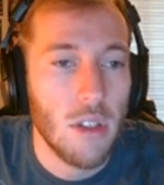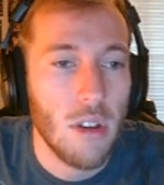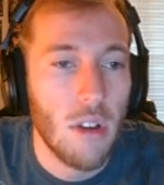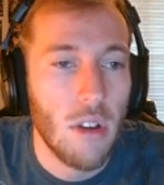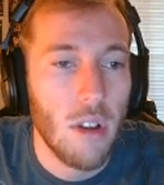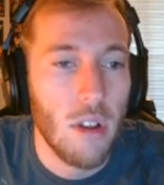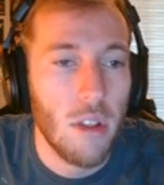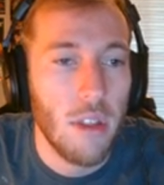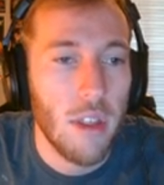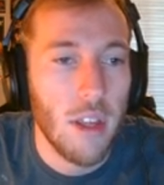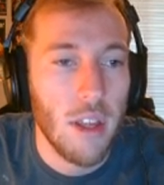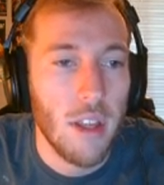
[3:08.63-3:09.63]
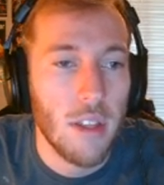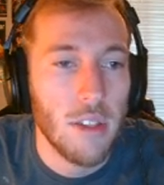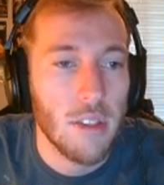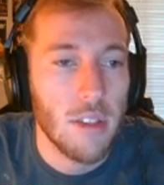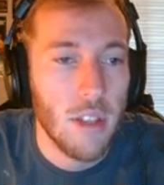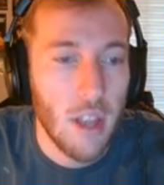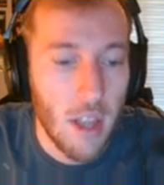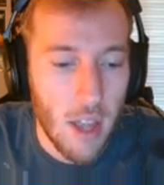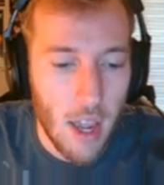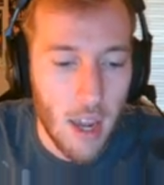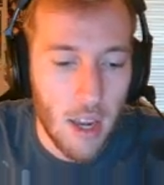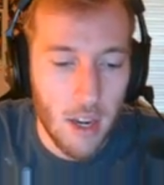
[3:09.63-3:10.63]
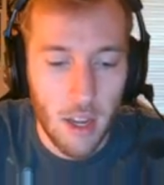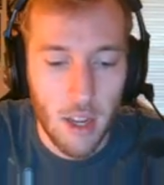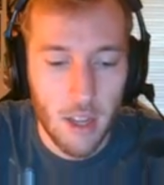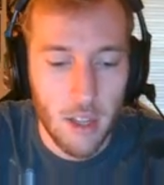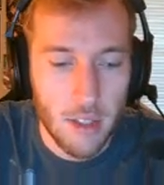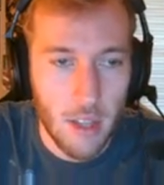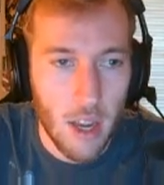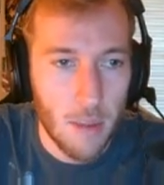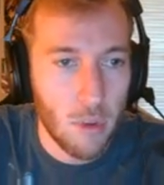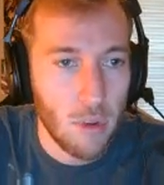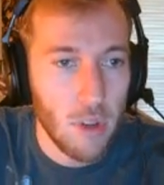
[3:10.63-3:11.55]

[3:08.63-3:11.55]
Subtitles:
call this 8 example.